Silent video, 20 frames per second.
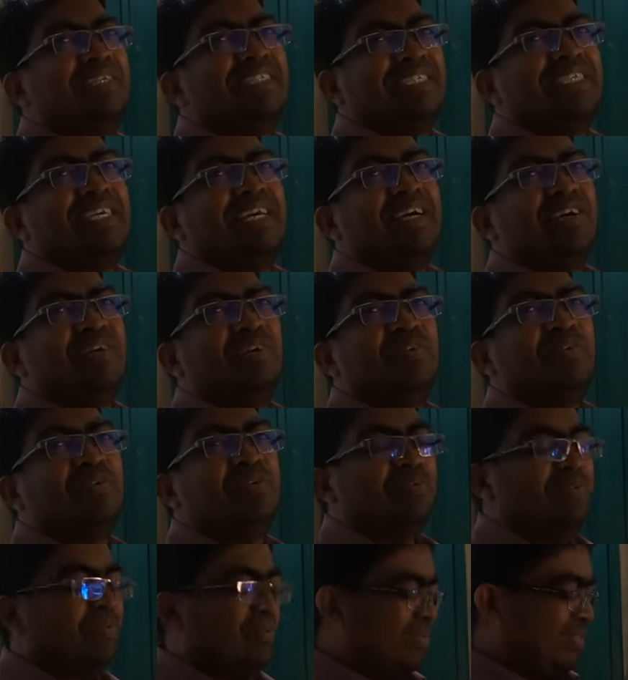Not so much.
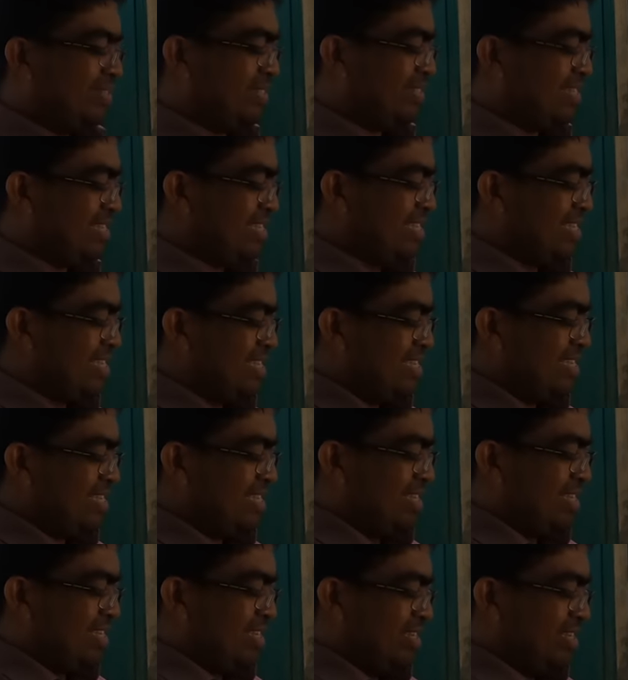And juice
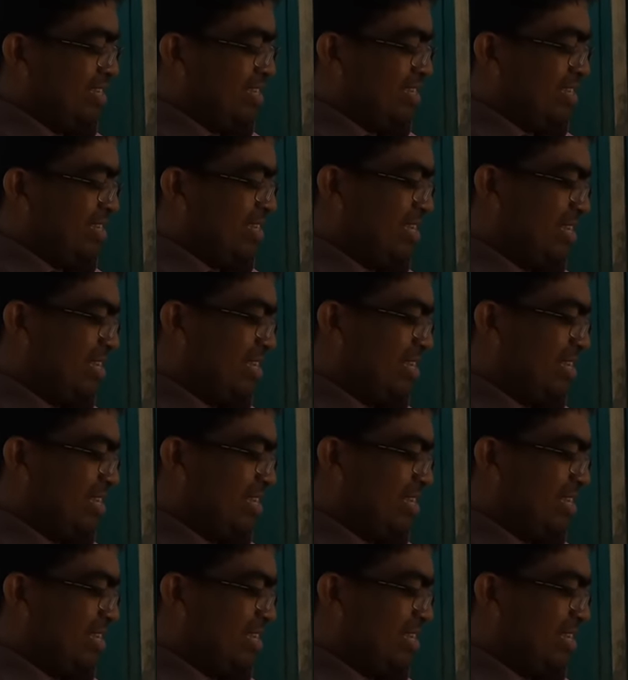business?